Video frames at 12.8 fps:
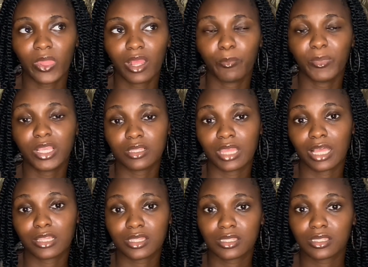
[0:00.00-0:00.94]
make
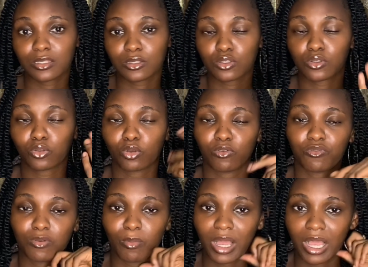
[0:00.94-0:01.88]
that sort of
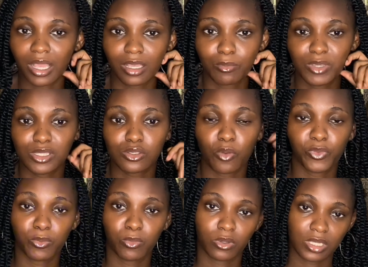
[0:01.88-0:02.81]
remark means
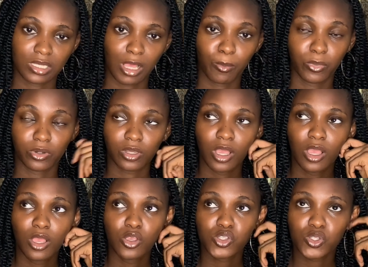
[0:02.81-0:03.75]
something must have happened.
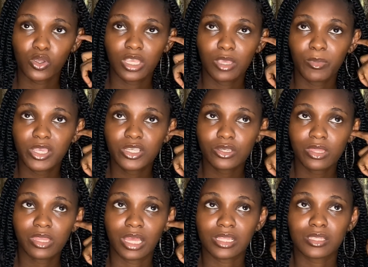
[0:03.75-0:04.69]
So he mentioned
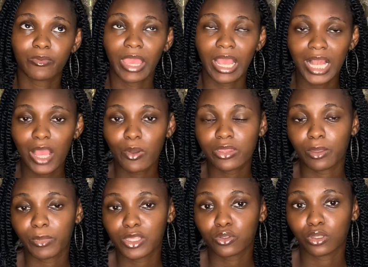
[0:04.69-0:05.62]
that earlier when they
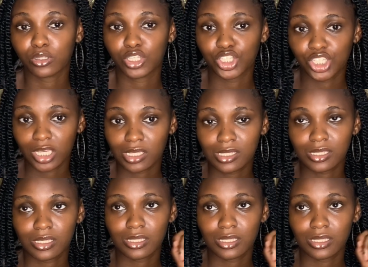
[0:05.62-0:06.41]
met on the jets,